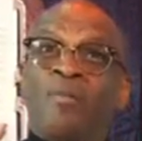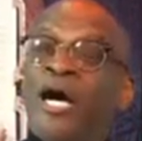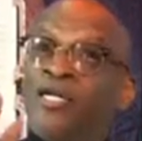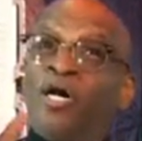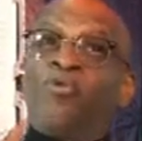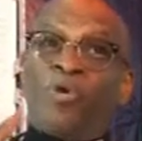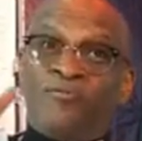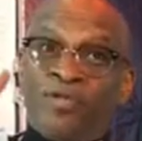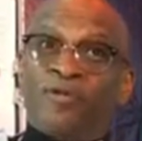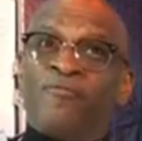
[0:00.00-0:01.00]
I know
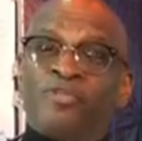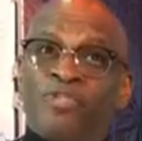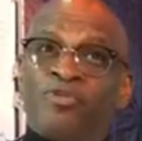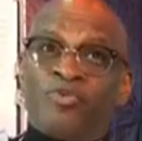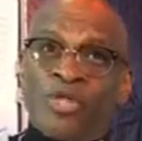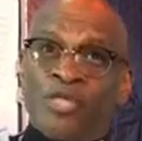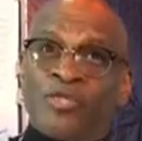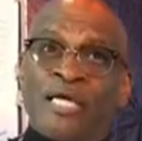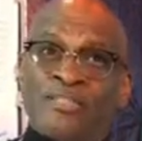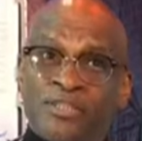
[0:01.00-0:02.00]
we've looked for children
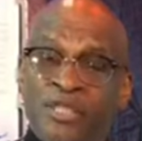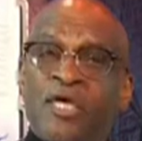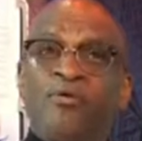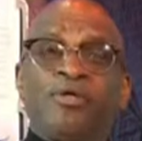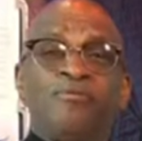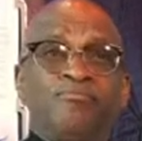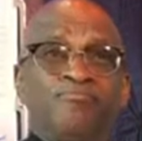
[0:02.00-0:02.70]
under that scenario.